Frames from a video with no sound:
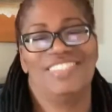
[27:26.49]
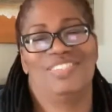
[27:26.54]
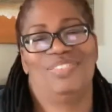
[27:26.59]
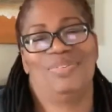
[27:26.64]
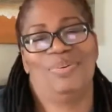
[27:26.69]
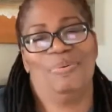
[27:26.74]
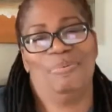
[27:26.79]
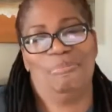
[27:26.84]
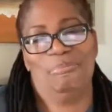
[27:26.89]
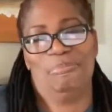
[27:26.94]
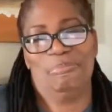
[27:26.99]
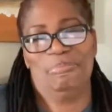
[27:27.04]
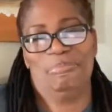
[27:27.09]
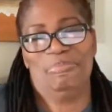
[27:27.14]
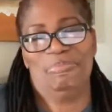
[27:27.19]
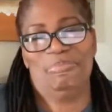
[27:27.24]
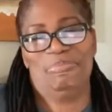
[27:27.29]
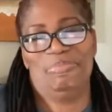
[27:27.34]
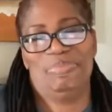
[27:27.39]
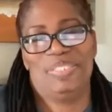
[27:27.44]
So
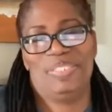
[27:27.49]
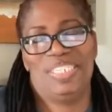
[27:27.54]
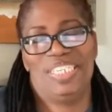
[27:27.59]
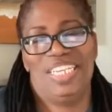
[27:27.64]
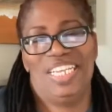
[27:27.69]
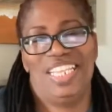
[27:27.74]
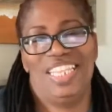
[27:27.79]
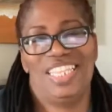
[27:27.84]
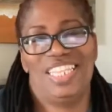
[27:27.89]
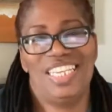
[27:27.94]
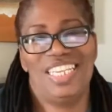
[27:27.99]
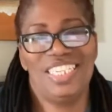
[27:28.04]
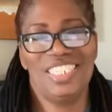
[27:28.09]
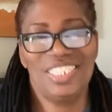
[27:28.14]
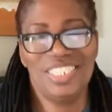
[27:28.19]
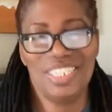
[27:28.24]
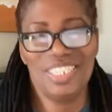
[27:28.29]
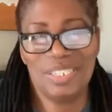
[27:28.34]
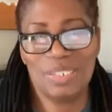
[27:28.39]
this